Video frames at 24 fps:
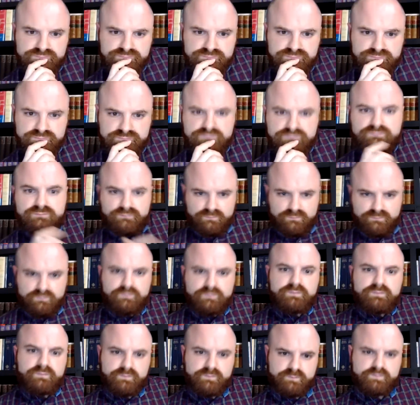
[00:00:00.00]
like what we call
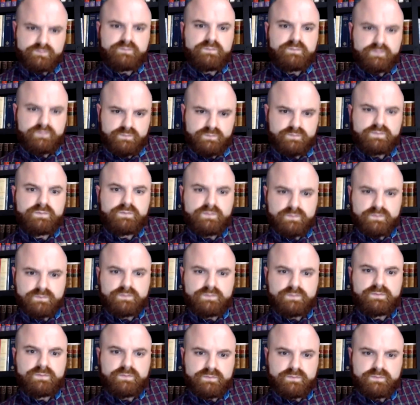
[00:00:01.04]
race and ethnicity in the ancient
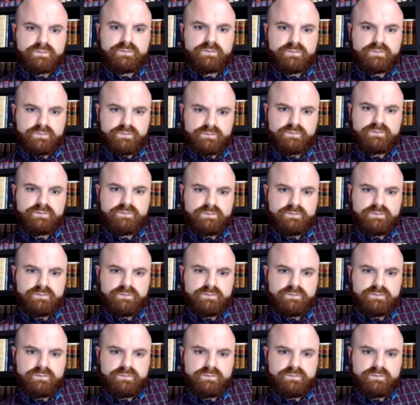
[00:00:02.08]
world, that